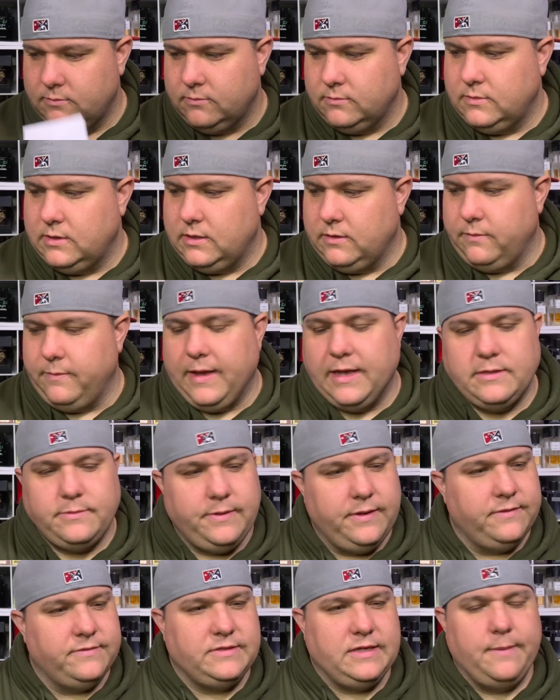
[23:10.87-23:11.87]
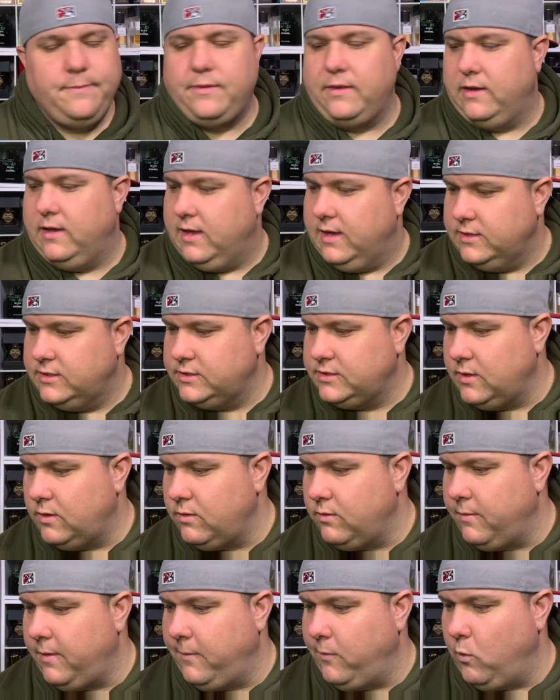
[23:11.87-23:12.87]
reminds me of something. I just don't
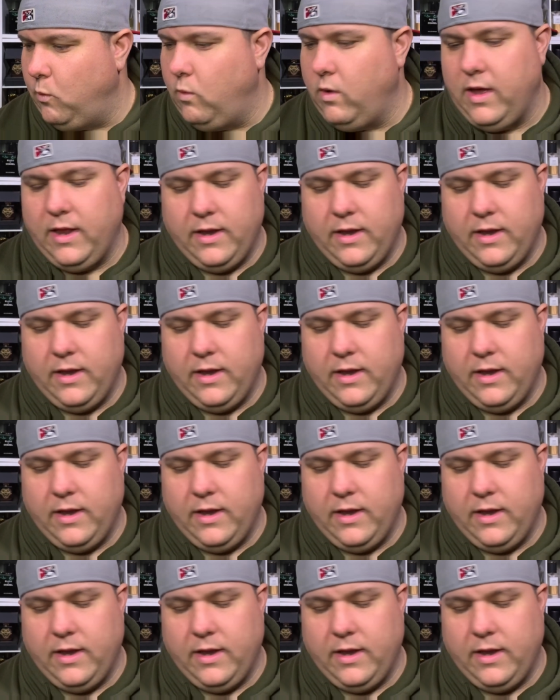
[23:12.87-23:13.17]
remember what.